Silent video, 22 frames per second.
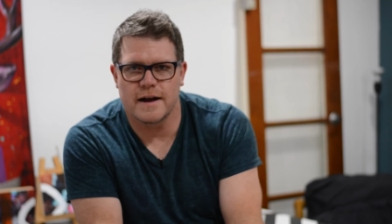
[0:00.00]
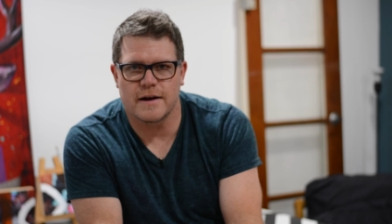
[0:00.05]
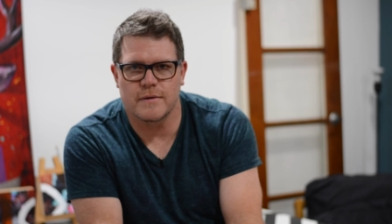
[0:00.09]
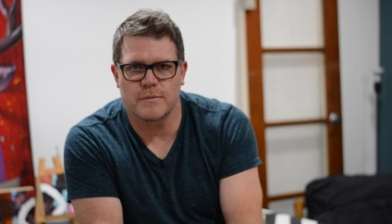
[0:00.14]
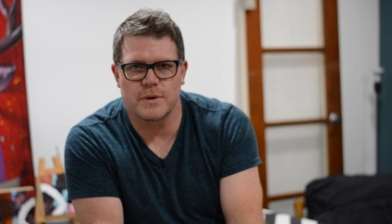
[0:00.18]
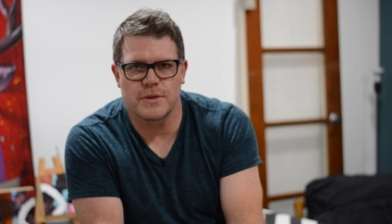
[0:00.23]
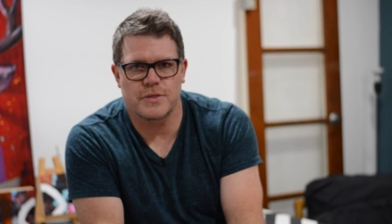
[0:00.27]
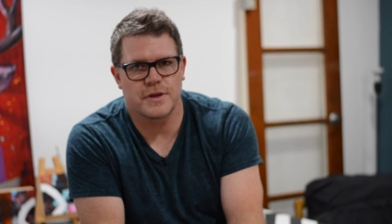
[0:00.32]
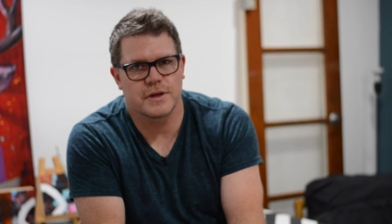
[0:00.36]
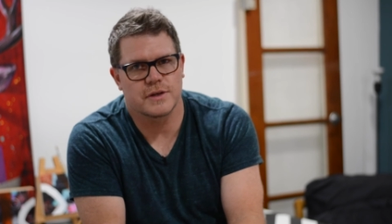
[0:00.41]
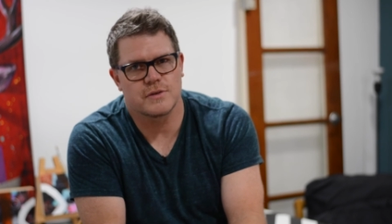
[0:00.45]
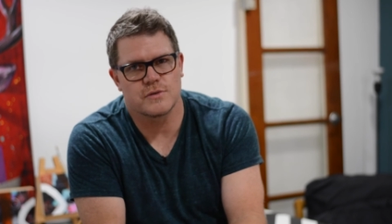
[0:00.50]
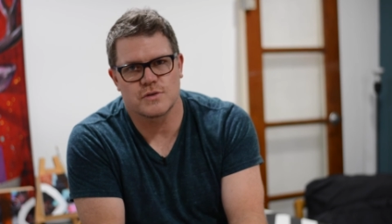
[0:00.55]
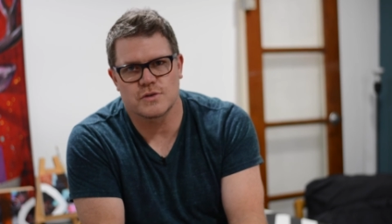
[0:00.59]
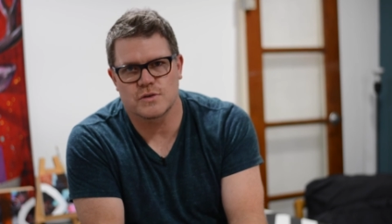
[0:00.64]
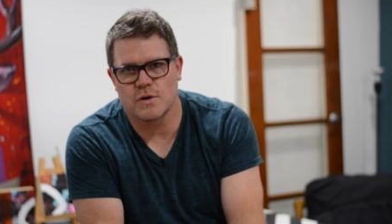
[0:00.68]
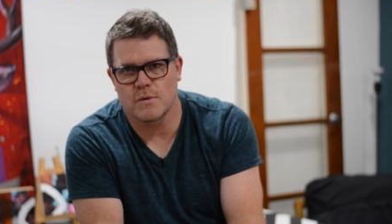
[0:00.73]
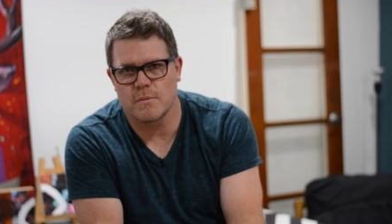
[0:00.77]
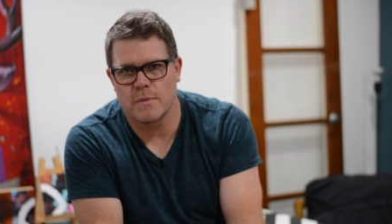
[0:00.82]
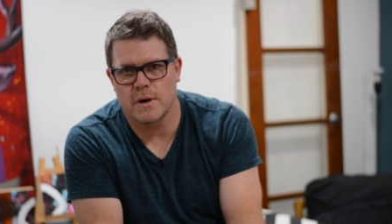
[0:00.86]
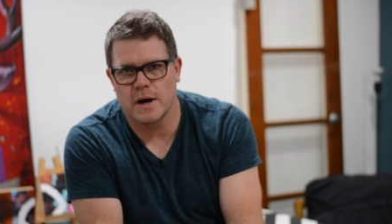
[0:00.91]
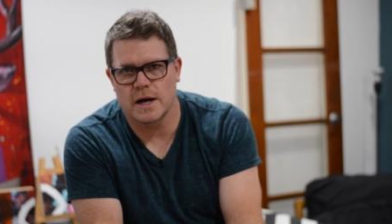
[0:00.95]
we thank you
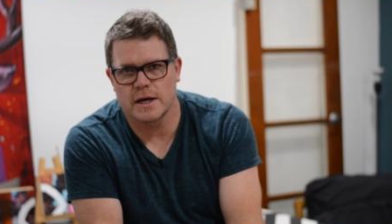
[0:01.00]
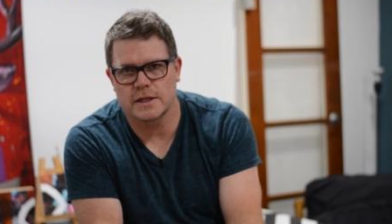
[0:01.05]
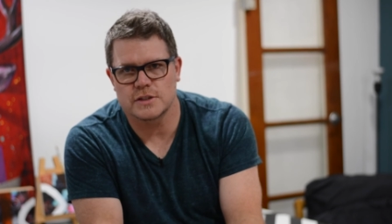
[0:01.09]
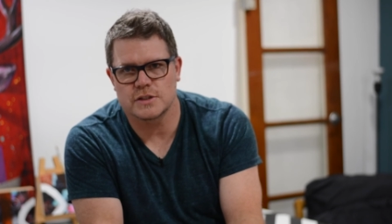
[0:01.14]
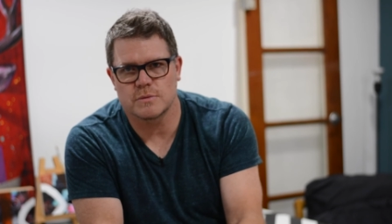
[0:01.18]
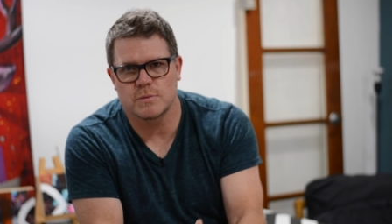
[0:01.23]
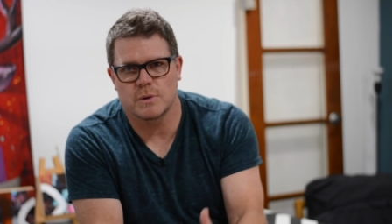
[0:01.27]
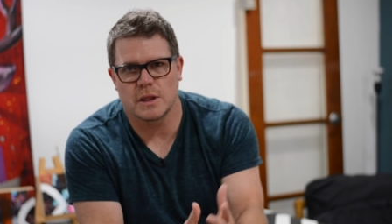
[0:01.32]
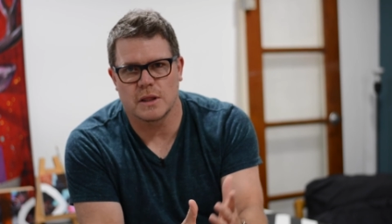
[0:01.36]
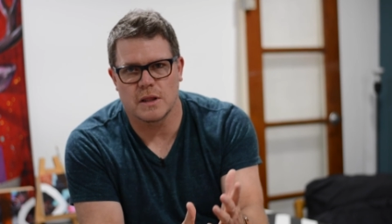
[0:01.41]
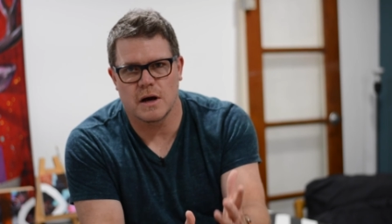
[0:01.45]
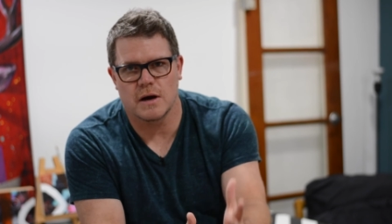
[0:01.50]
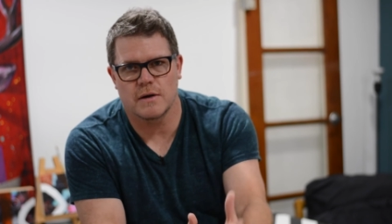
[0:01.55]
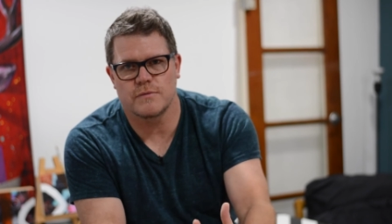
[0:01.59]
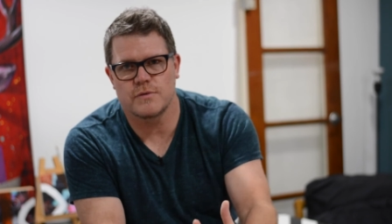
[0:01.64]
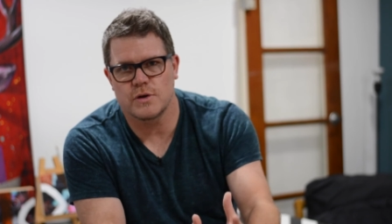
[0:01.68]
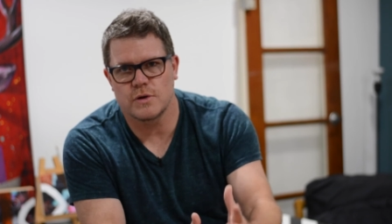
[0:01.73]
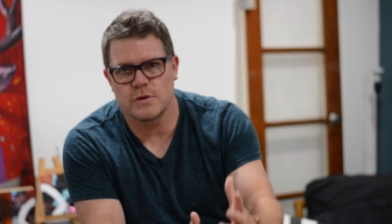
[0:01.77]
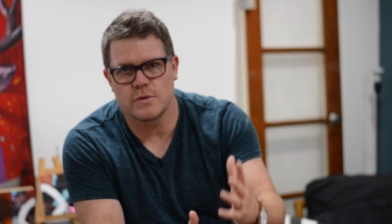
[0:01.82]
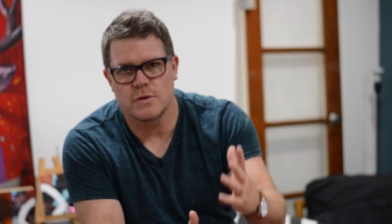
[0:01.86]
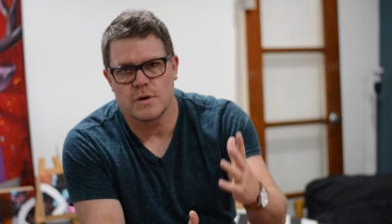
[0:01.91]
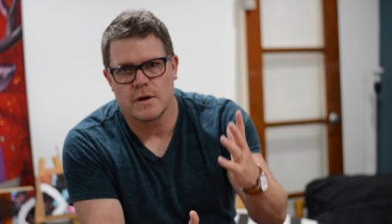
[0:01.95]
so much. We love
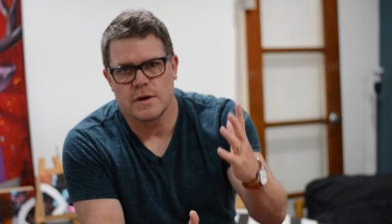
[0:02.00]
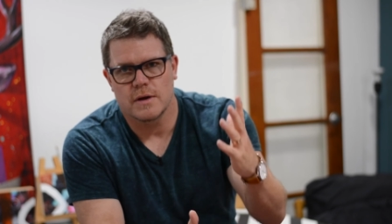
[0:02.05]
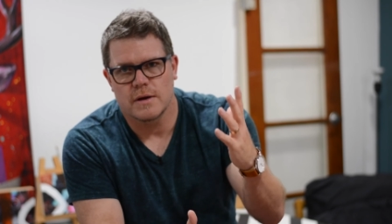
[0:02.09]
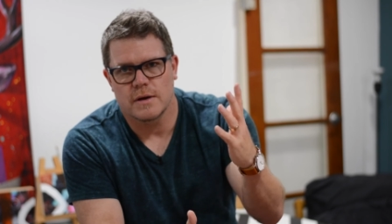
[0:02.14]
you,